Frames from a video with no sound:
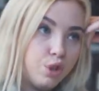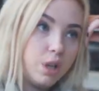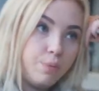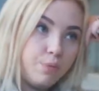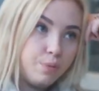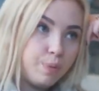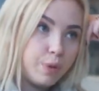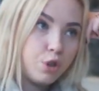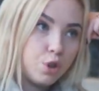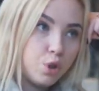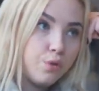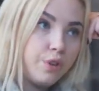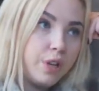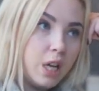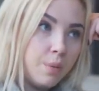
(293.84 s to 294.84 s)
rather than
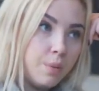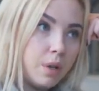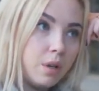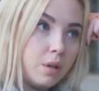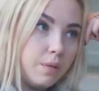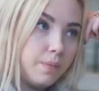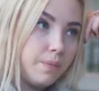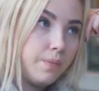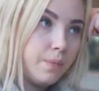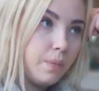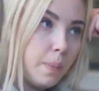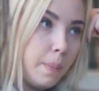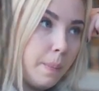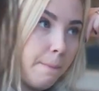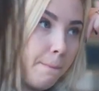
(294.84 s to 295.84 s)
analyze why the
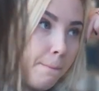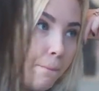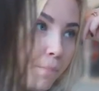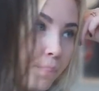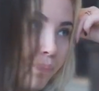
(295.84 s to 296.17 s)
person has